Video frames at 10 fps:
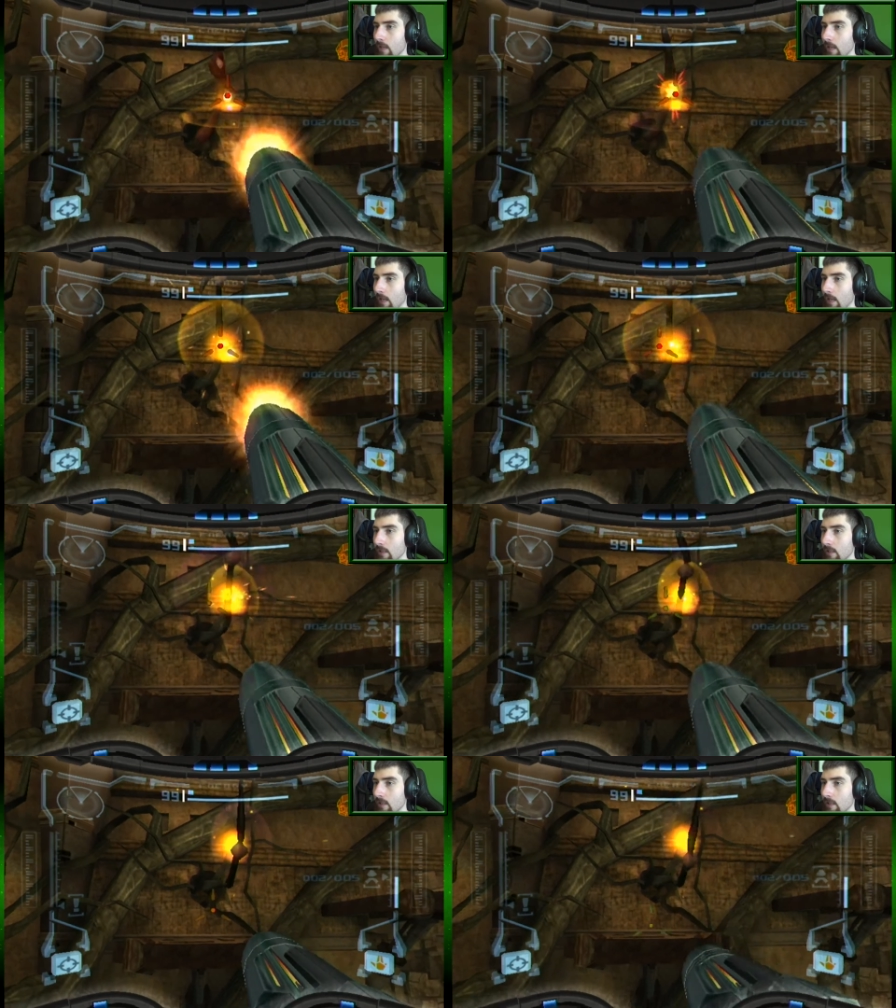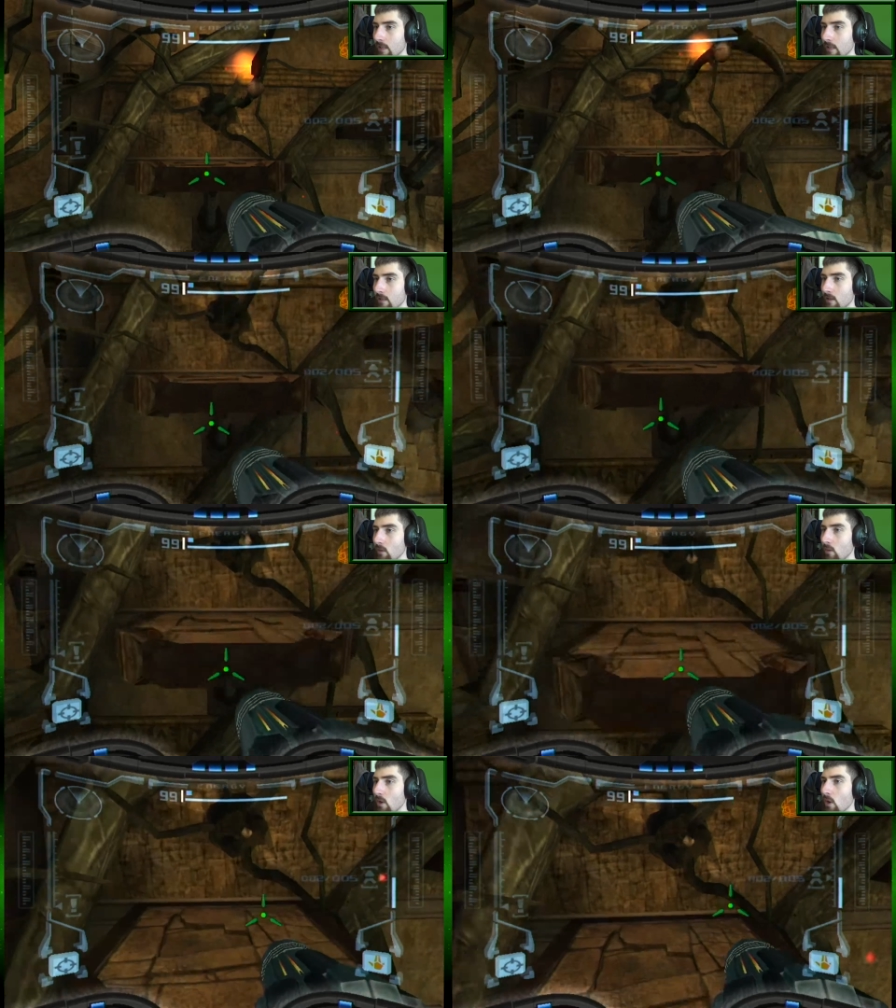And hit
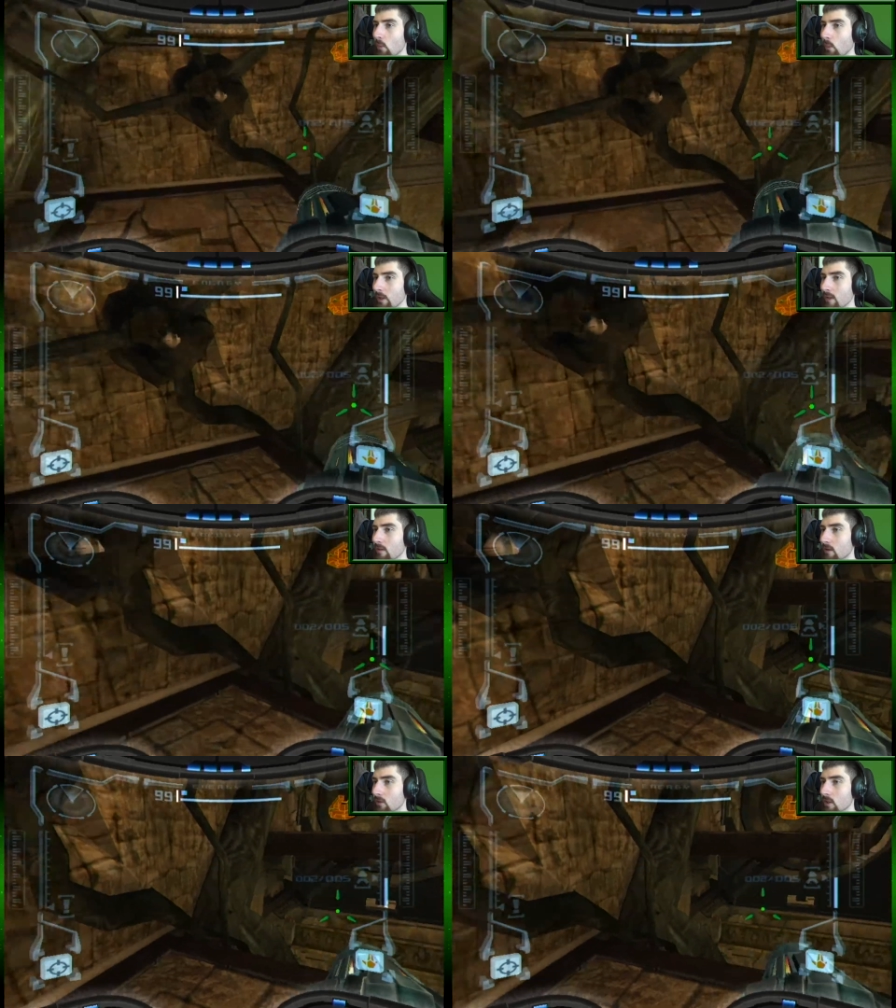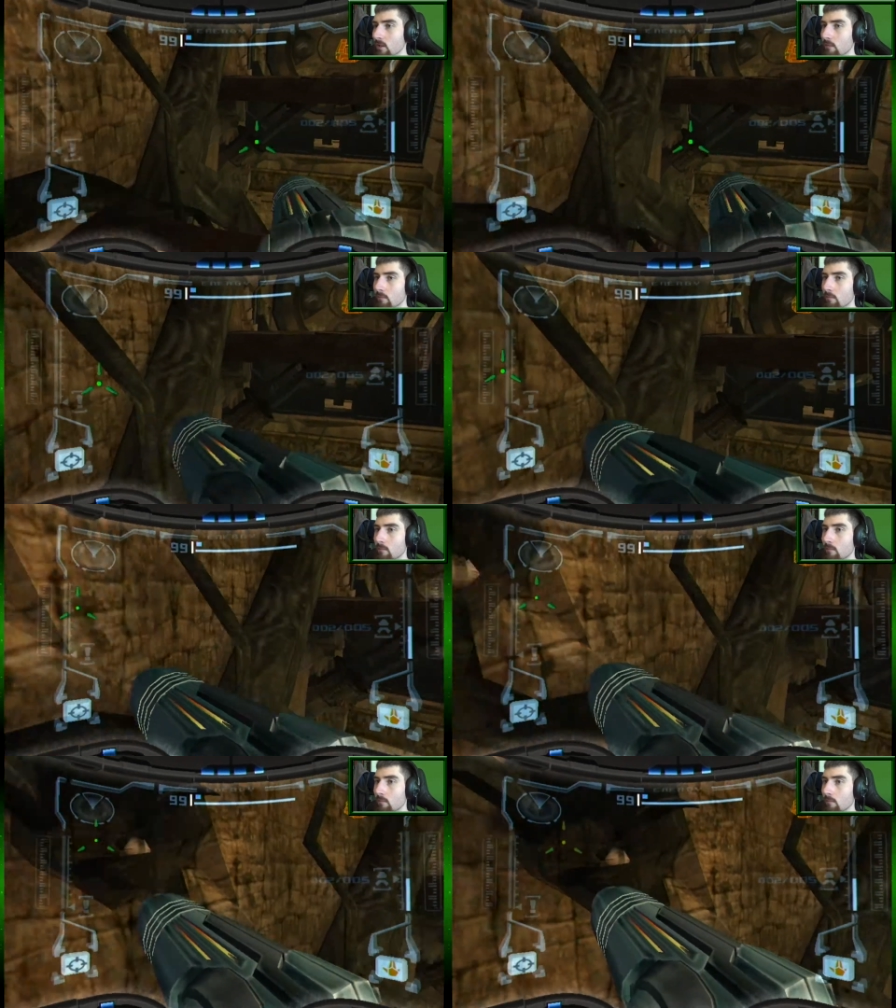you. What is the cre...
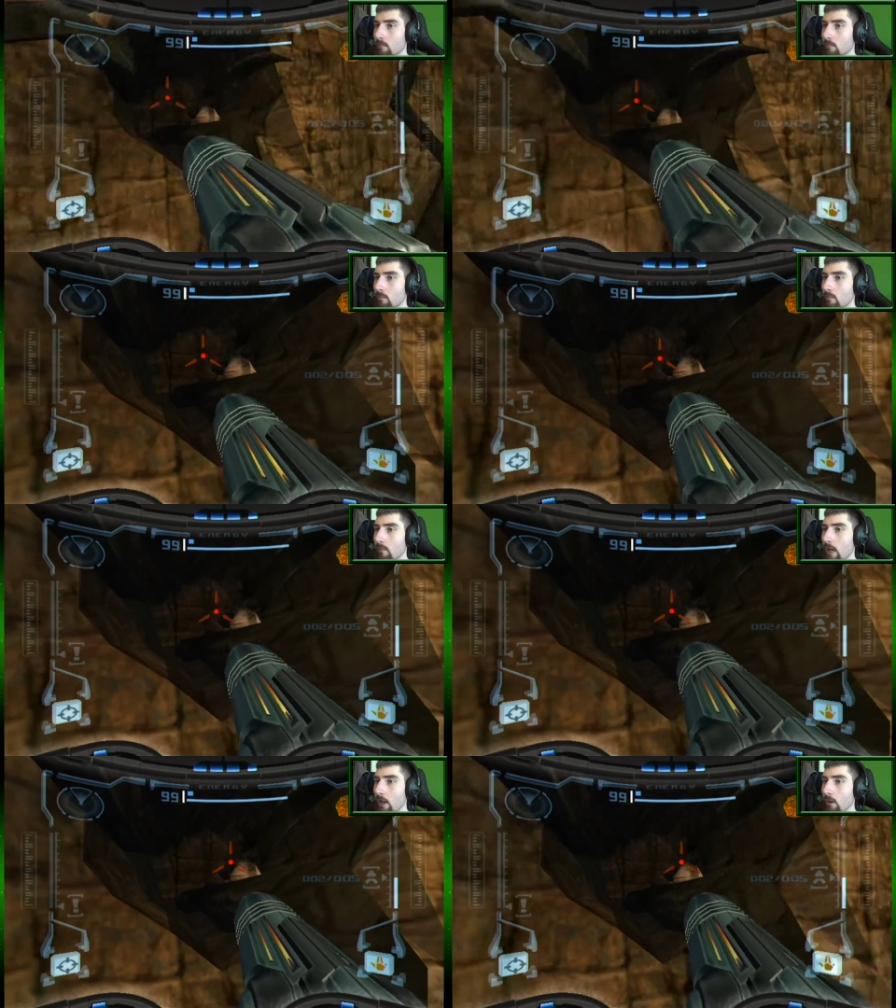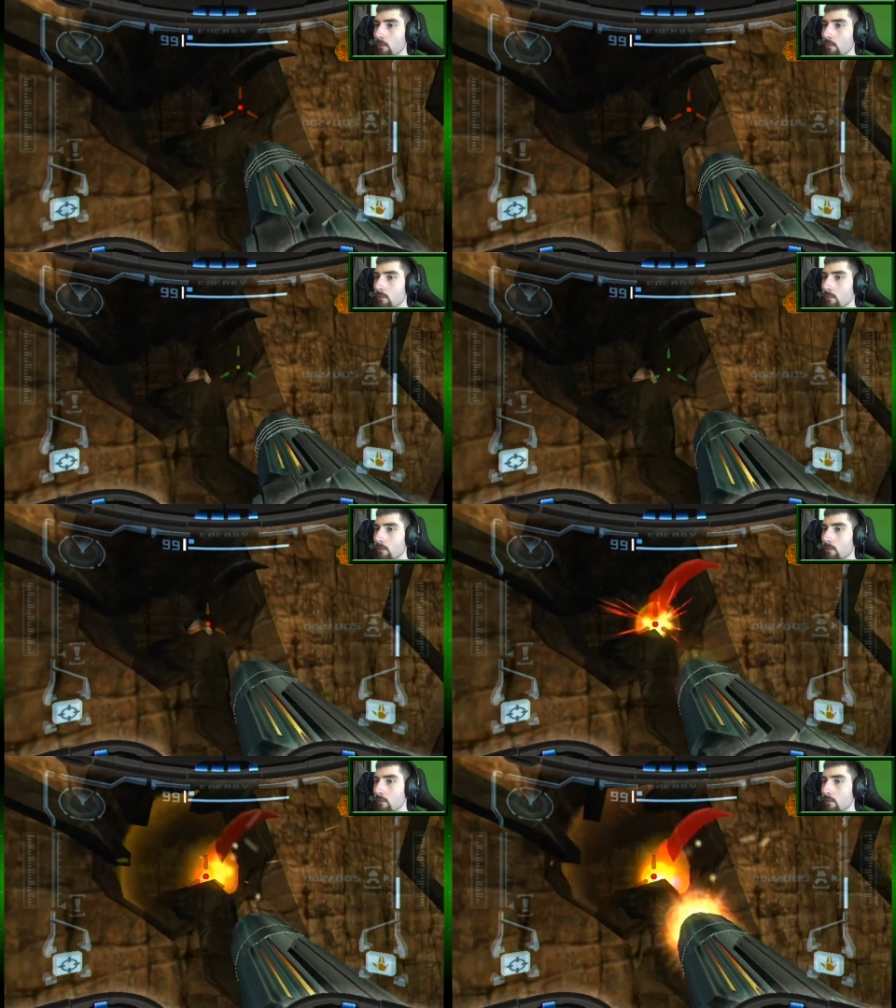Hello.
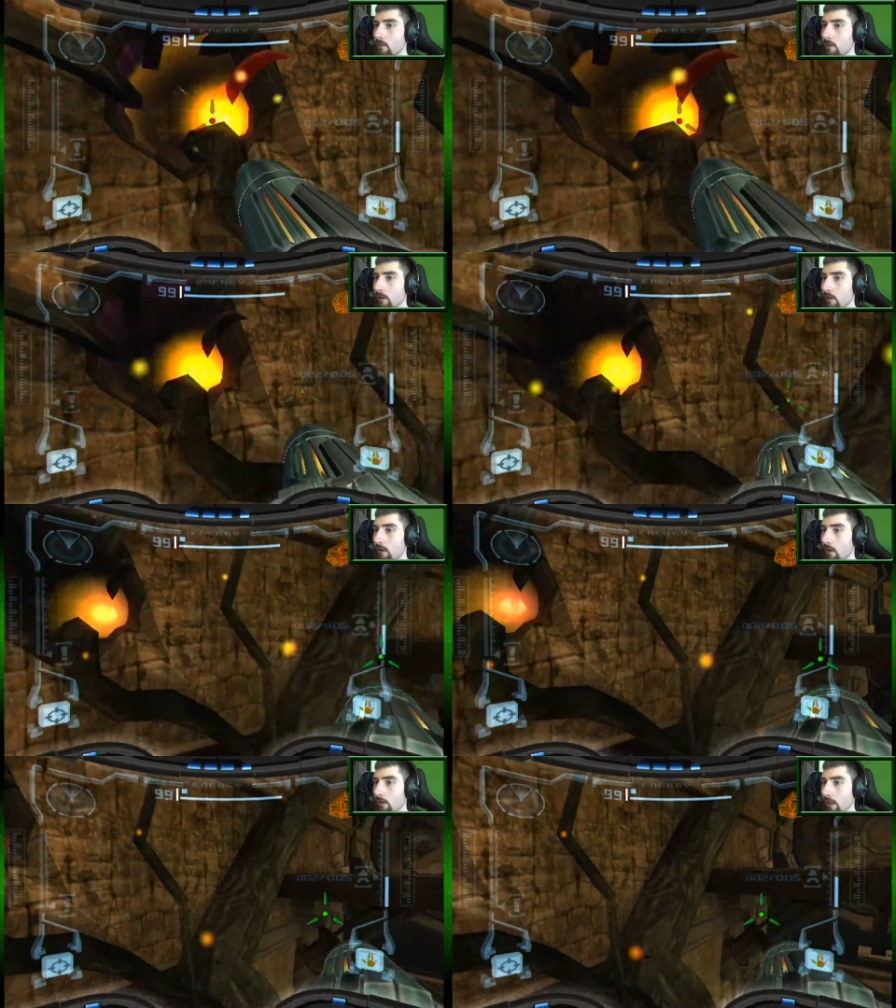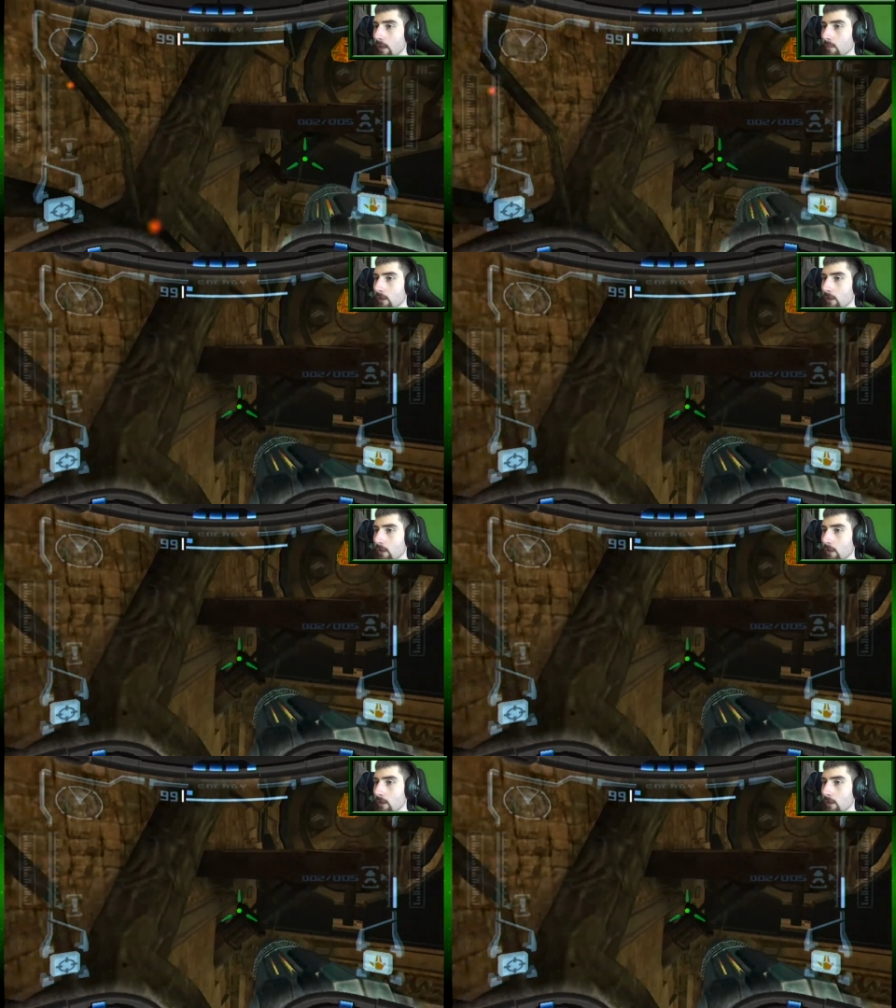Okay, I'm